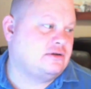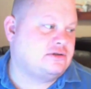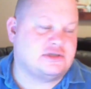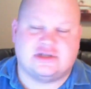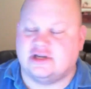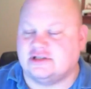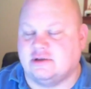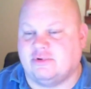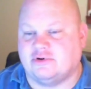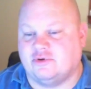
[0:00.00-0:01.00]
just hit us
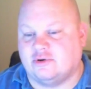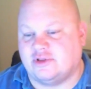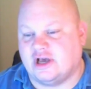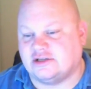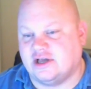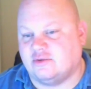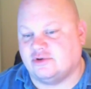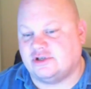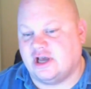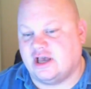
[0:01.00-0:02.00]
up on Twitter with hashtag
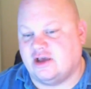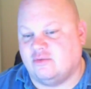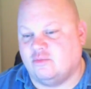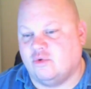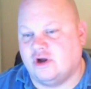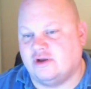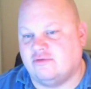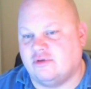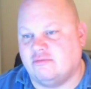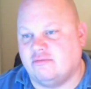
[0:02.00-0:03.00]
WoodChat, and one
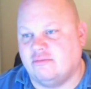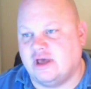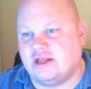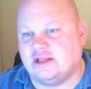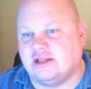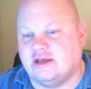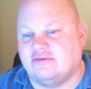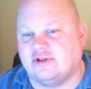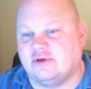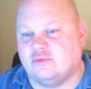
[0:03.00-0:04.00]
of the many
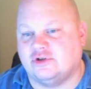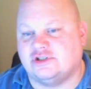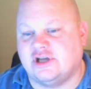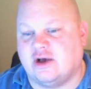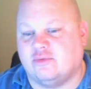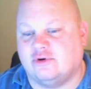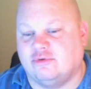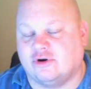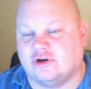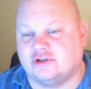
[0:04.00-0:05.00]
lovely WoodChat
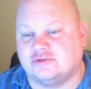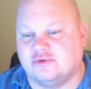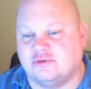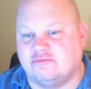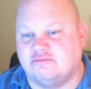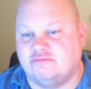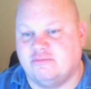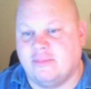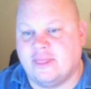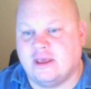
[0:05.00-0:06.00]
woodworkers would
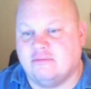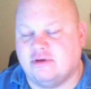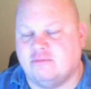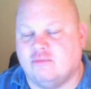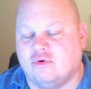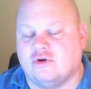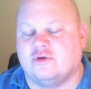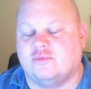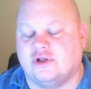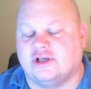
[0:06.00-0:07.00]
be more
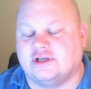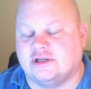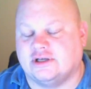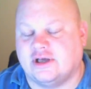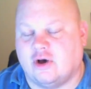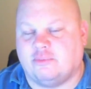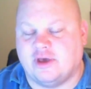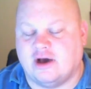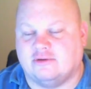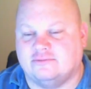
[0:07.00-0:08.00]
than willing to help
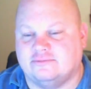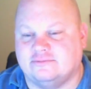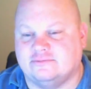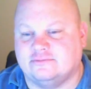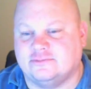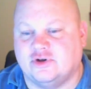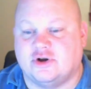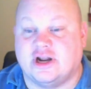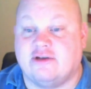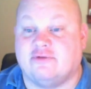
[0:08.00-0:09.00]
you out. So
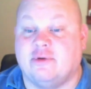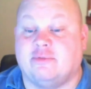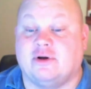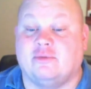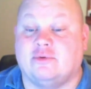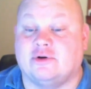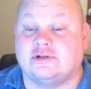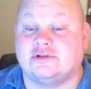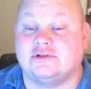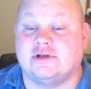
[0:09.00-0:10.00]
good night from Uppercut
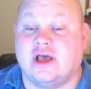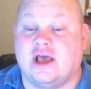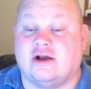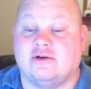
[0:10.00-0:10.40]
Woodworks and